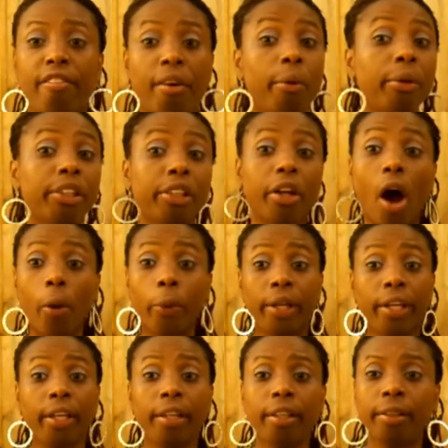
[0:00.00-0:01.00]
very
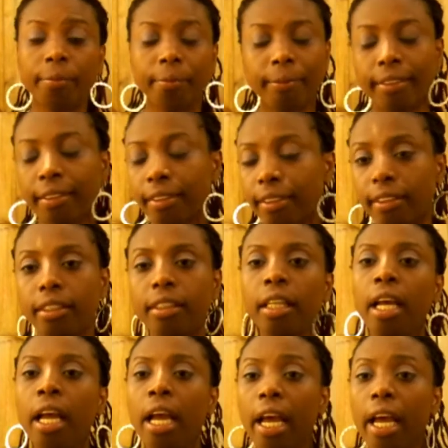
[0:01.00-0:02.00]
sorry.
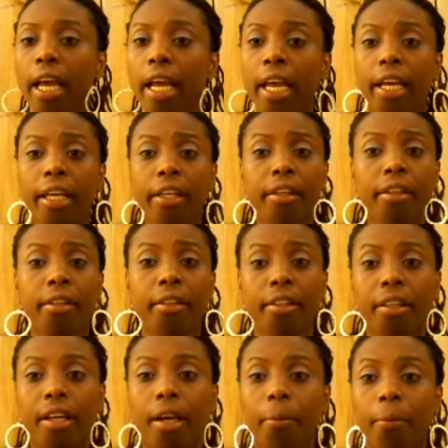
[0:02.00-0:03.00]
And
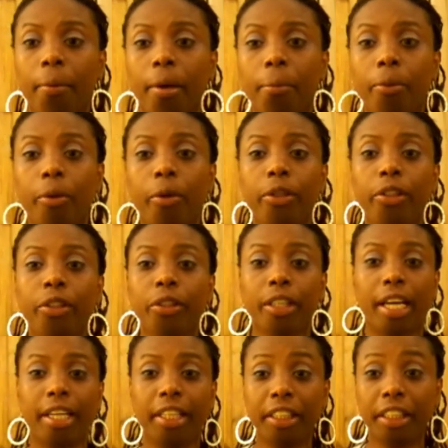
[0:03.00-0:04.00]
I'm going
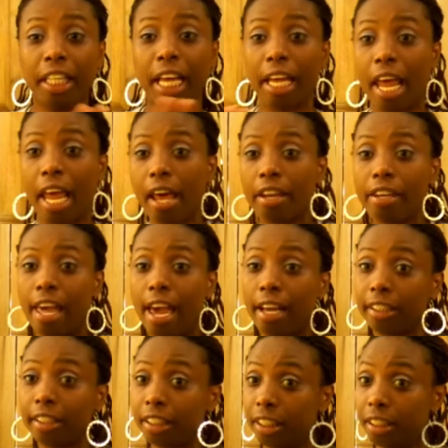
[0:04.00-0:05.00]
to kind of slide out of
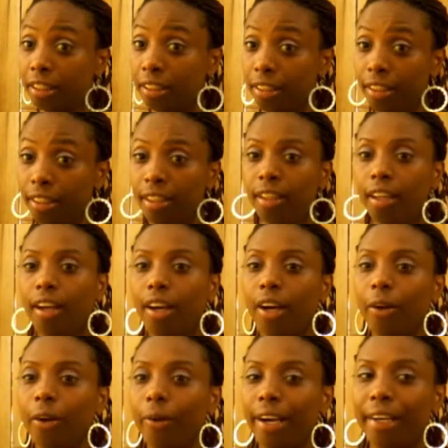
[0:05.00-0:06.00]
that.
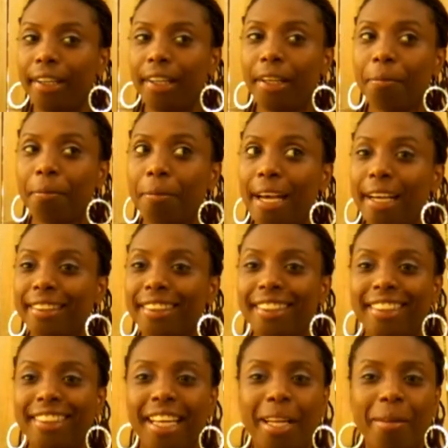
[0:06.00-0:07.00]
Alrighty, back
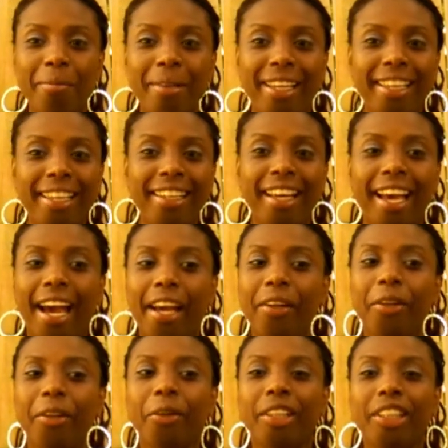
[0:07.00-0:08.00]
to Taemin.
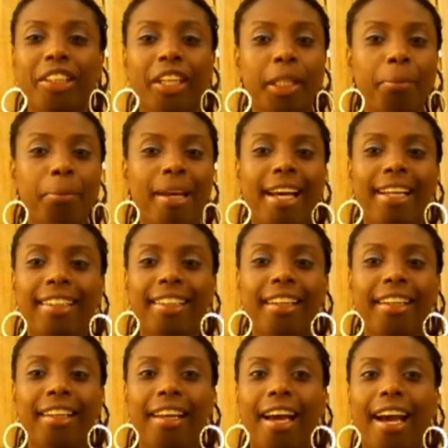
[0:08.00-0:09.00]
I don't know what to expect.
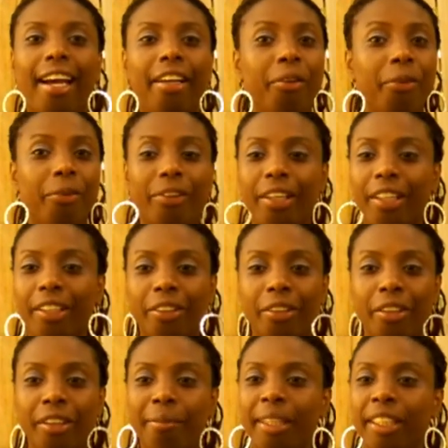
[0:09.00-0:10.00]
I don't think
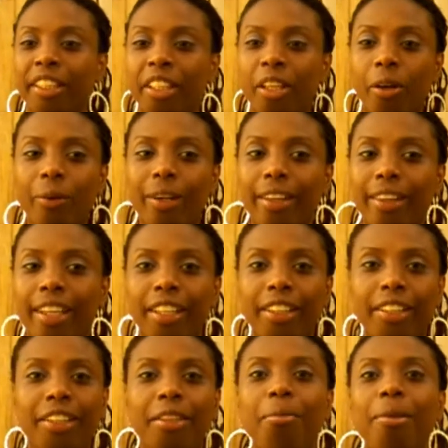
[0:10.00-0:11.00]
it's going to be a slow one. I
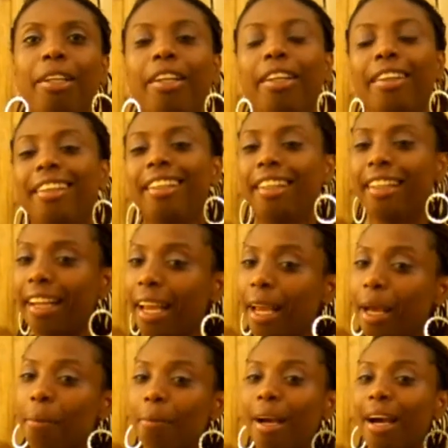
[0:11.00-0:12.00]
think it's going to be another
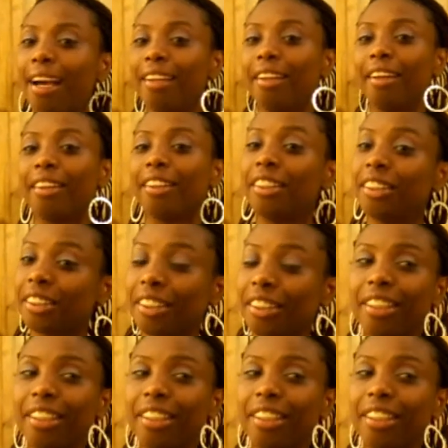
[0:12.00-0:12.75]
jam, another